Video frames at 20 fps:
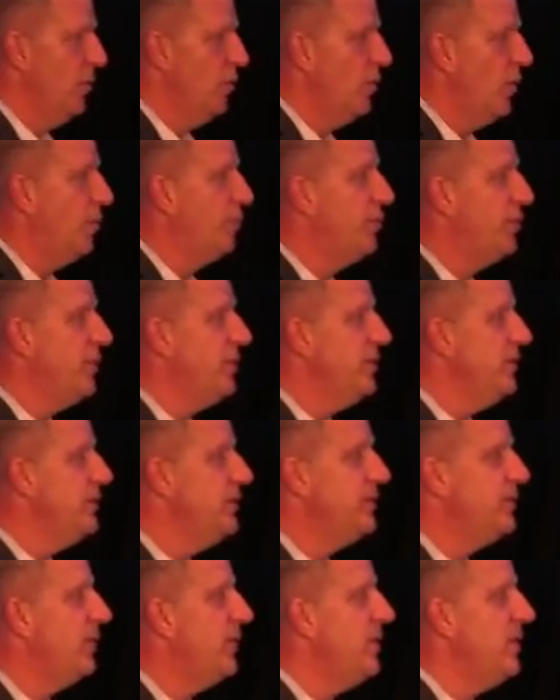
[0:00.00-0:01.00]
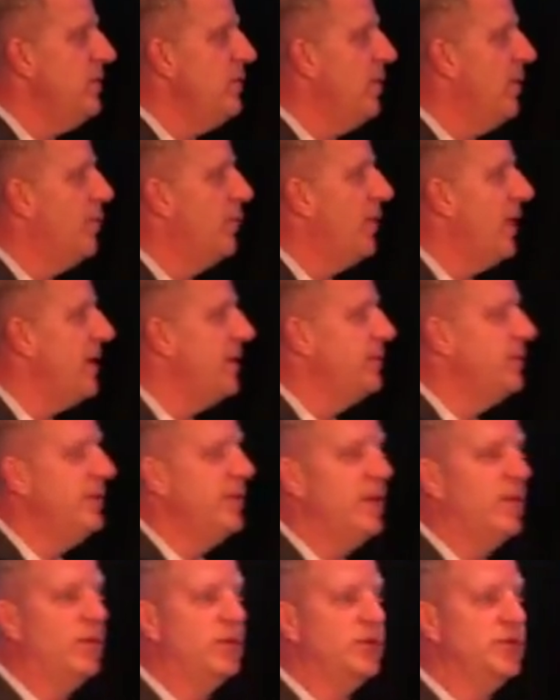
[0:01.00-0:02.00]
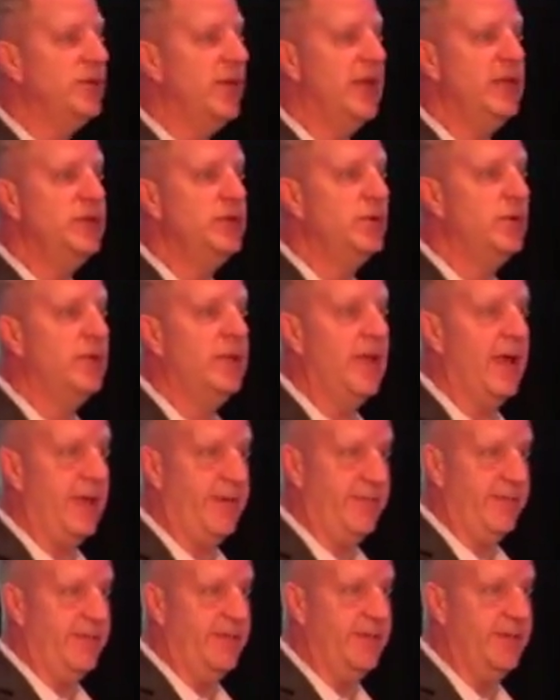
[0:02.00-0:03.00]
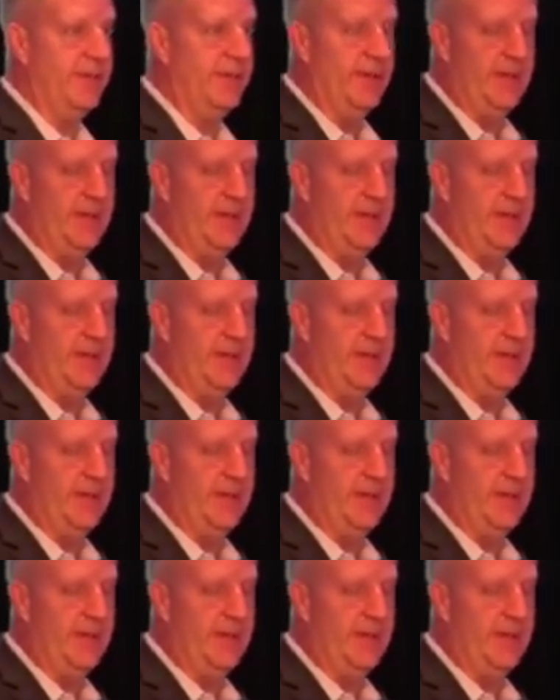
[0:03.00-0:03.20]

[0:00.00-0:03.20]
will produce for you a breakthrough that will change your life.